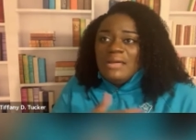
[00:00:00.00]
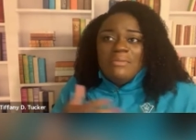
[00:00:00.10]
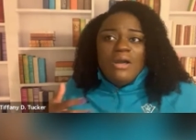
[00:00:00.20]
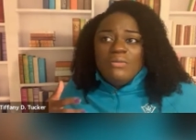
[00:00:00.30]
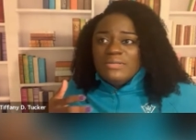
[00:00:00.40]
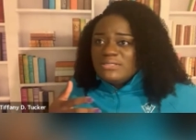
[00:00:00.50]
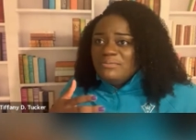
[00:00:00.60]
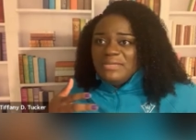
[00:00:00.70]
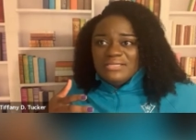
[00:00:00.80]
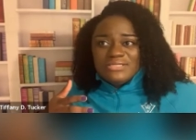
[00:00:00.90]
I'm always
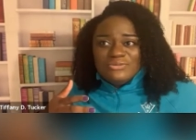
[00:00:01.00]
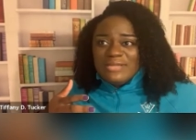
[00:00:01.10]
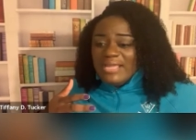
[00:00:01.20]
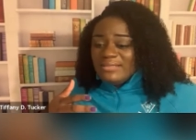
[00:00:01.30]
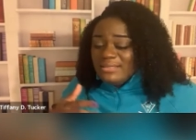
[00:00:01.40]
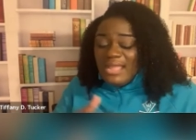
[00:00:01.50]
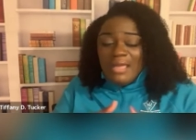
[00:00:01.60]
going to be a student athlete.